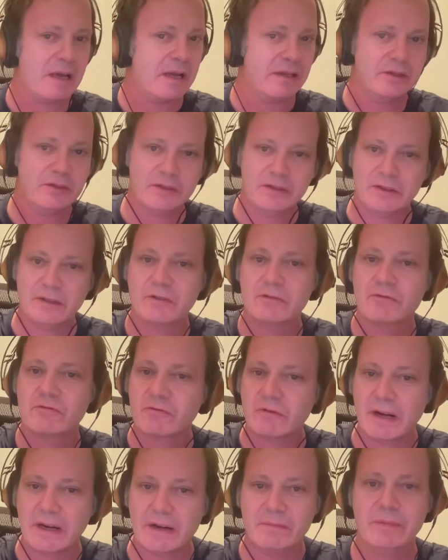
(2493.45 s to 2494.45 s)
are just
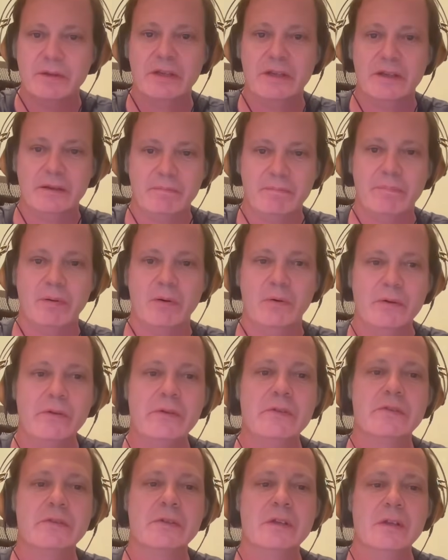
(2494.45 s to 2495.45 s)
incredibly
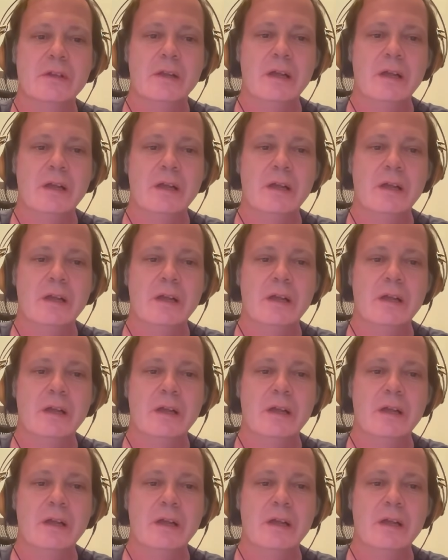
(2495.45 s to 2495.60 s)
important.